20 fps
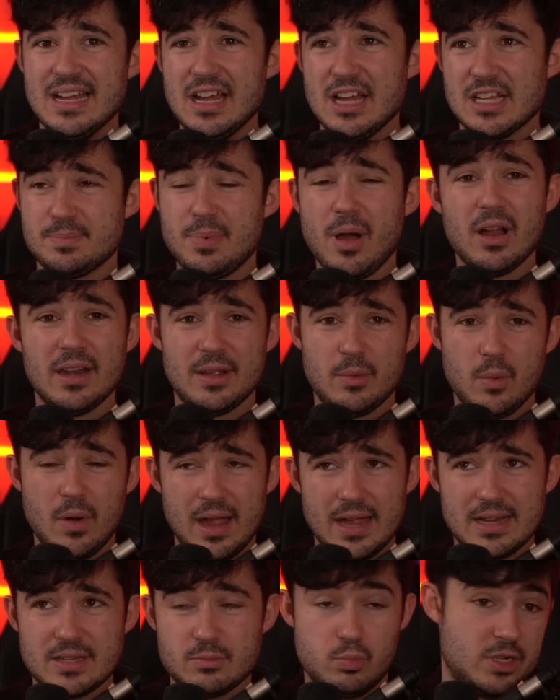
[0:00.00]
It's partly
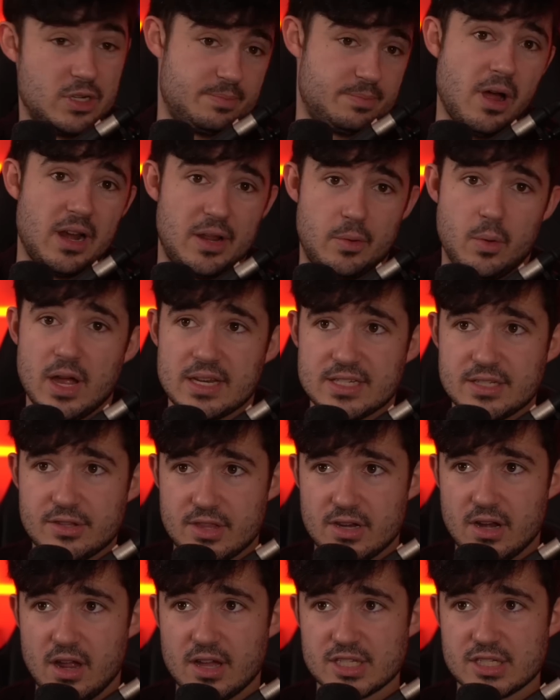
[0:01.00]
why I took
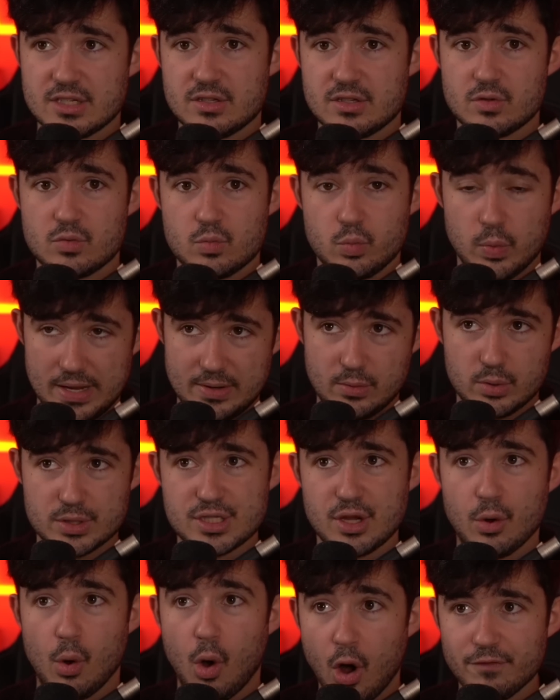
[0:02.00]
the last week or
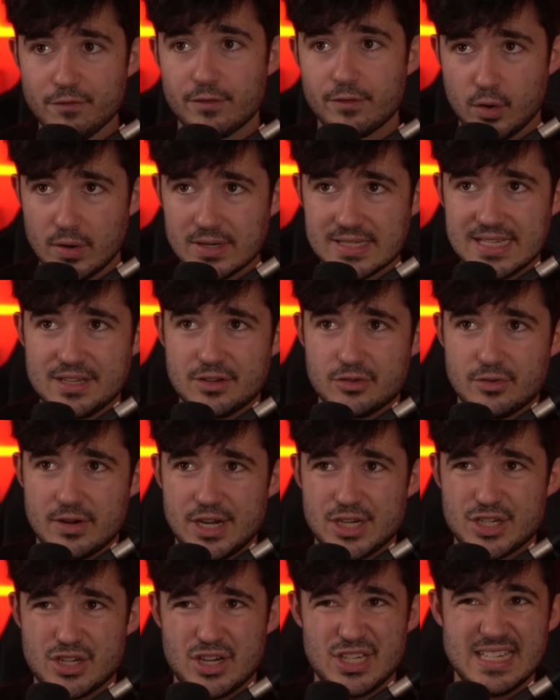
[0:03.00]
so off of content
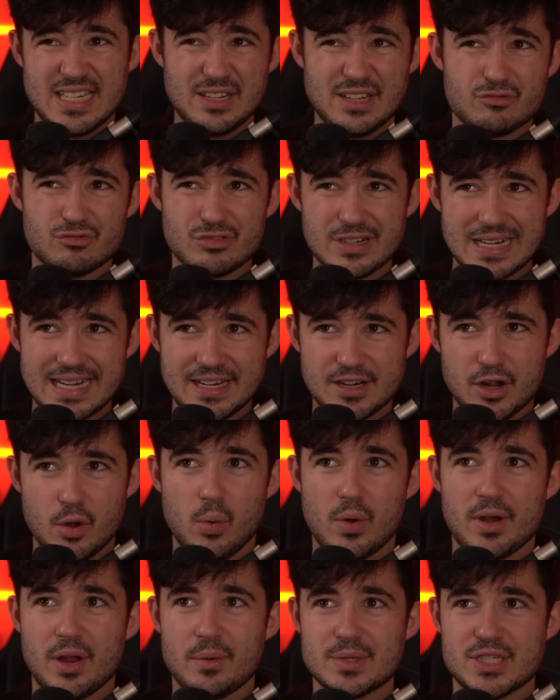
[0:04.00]
creation. I just didn't really know
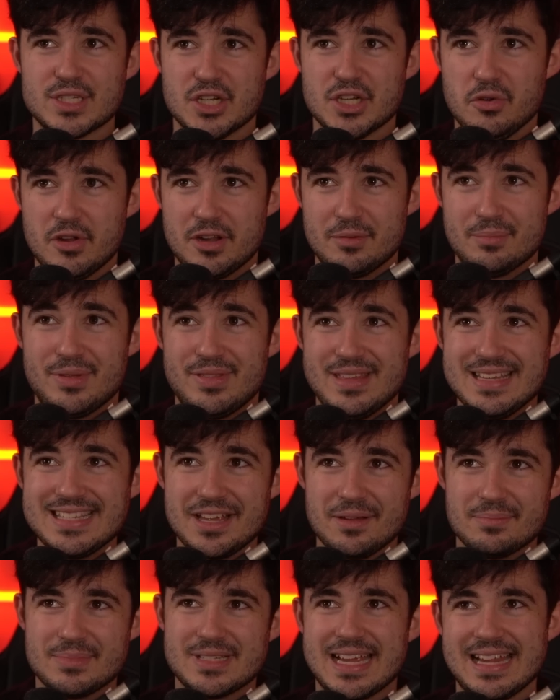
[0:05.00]
what I was doing, but this
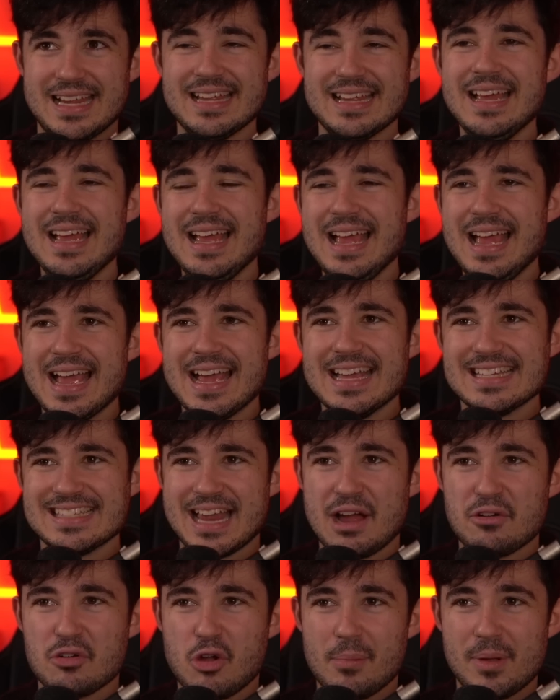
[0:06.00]
update has
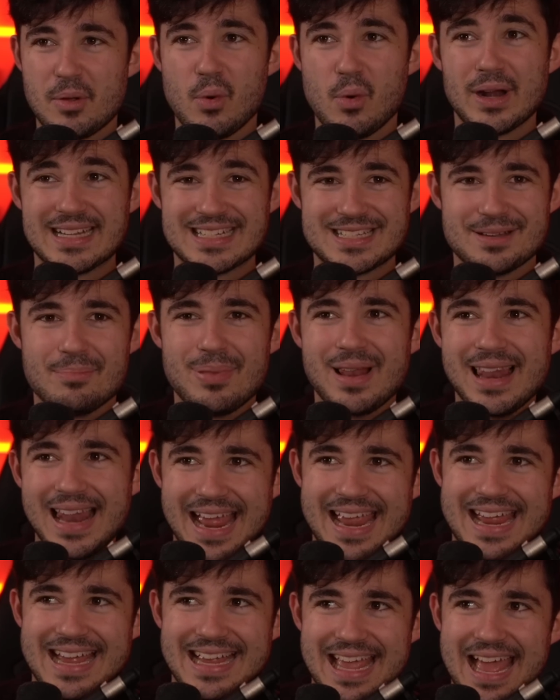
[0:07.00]
now got me wanting to
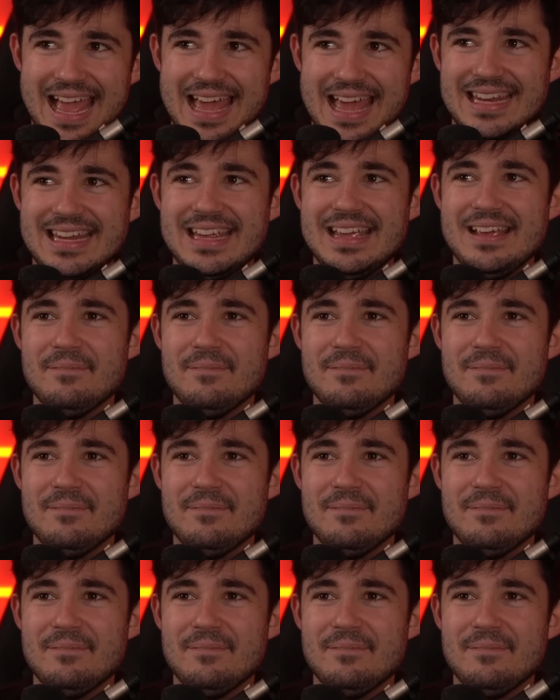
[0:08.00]
play again.